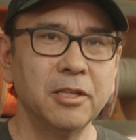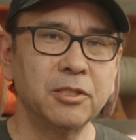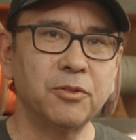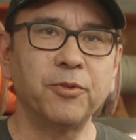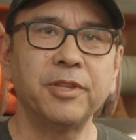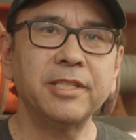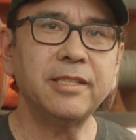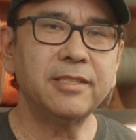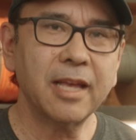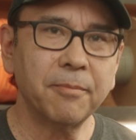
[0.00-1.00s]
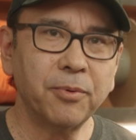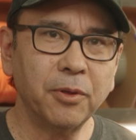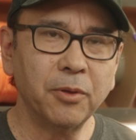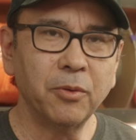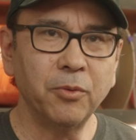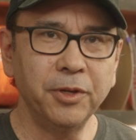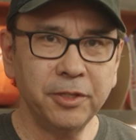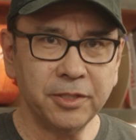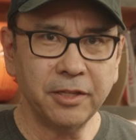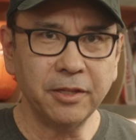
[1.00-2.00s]
So for this example, we're
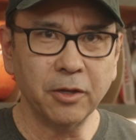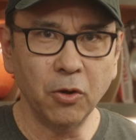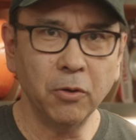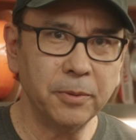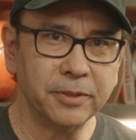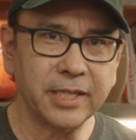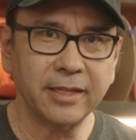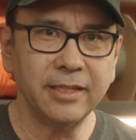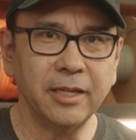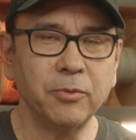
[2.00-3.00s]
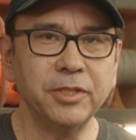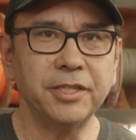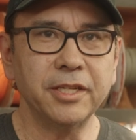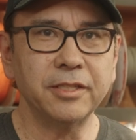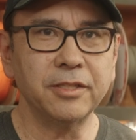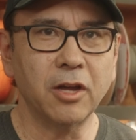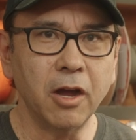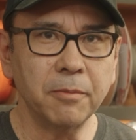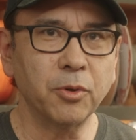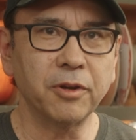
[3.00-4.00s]
using the oboe technique, which is the
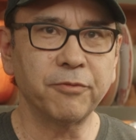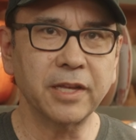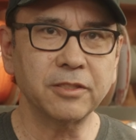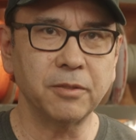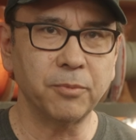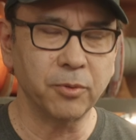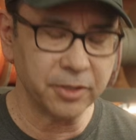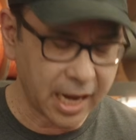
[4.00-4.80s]
onboard effects loop. We're